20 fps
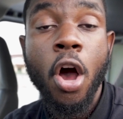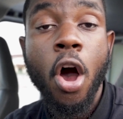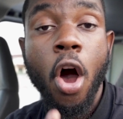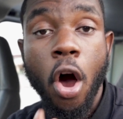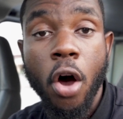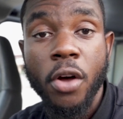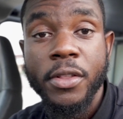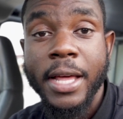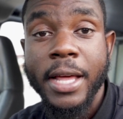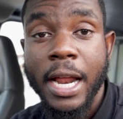
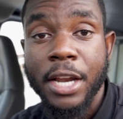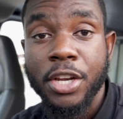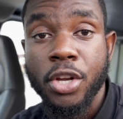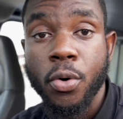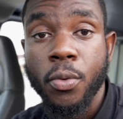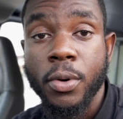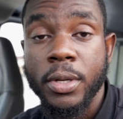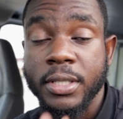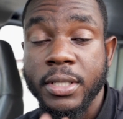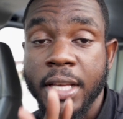All that I
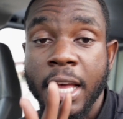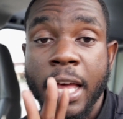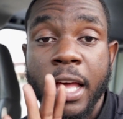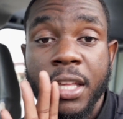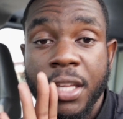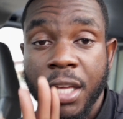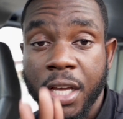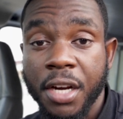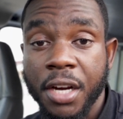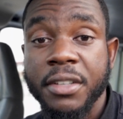know is
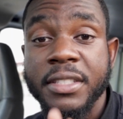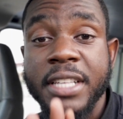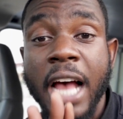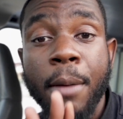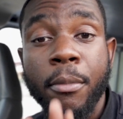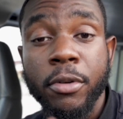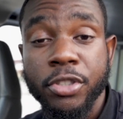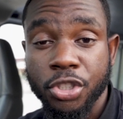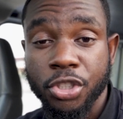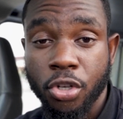here's
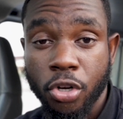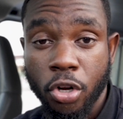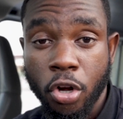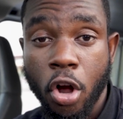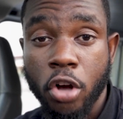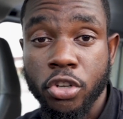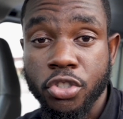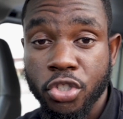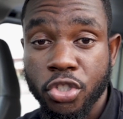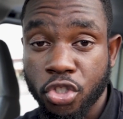how much it's gonna
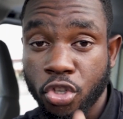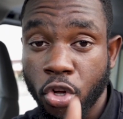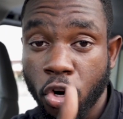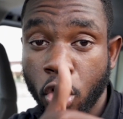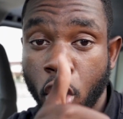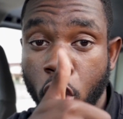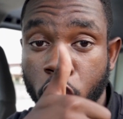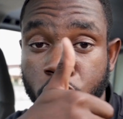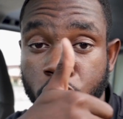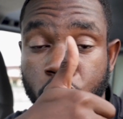cost you. It's gonna
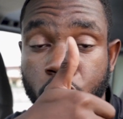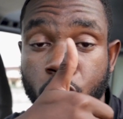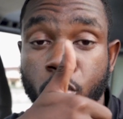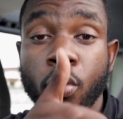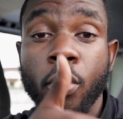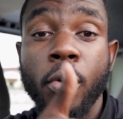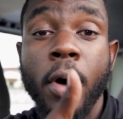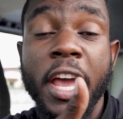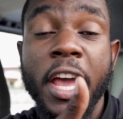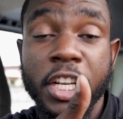cost you
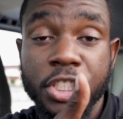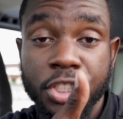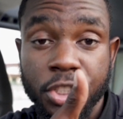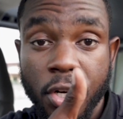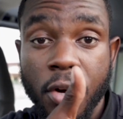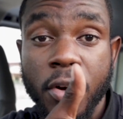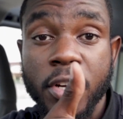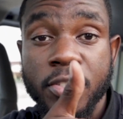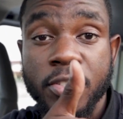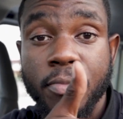
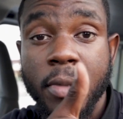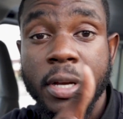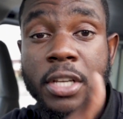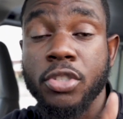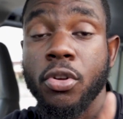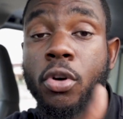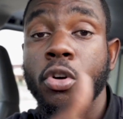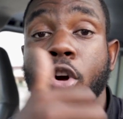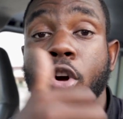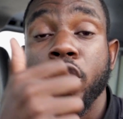insurance money.
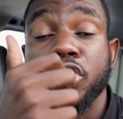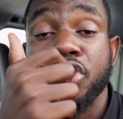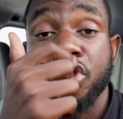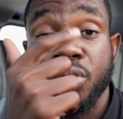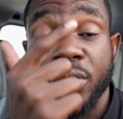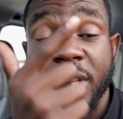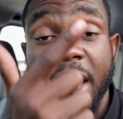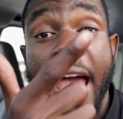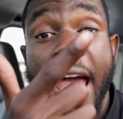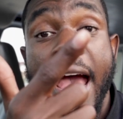It's gonna cost
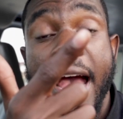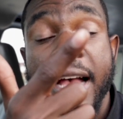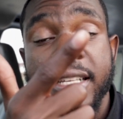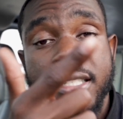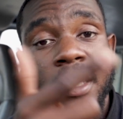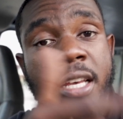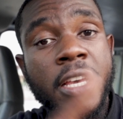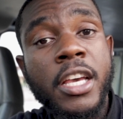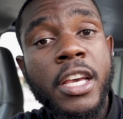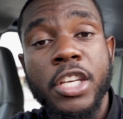you
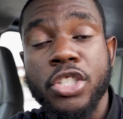gas.